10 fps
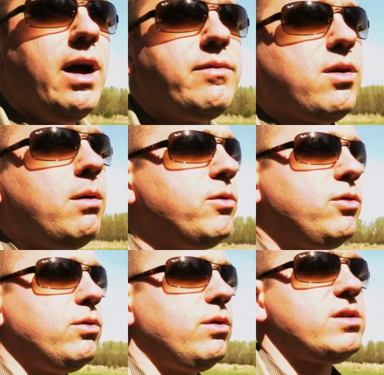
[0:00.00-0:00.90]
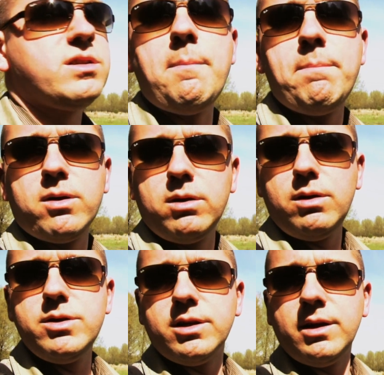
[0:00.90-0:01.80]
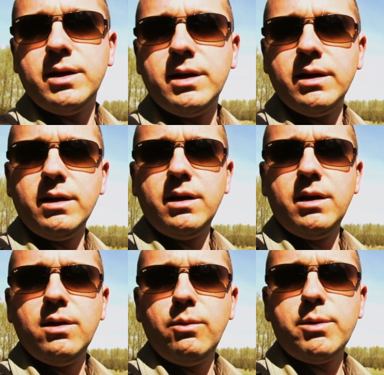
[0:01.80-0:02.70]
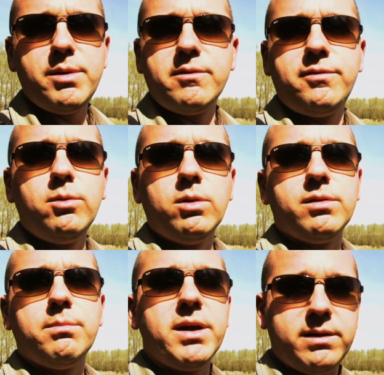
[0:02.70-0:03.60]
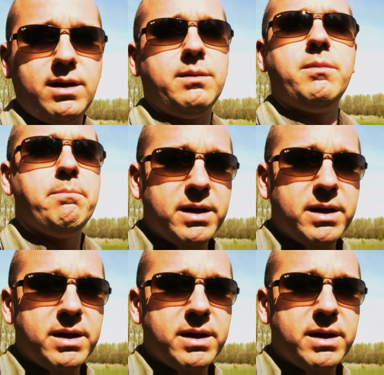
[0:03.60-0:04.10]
I've come to a simple conclusion. We're being fooled big time.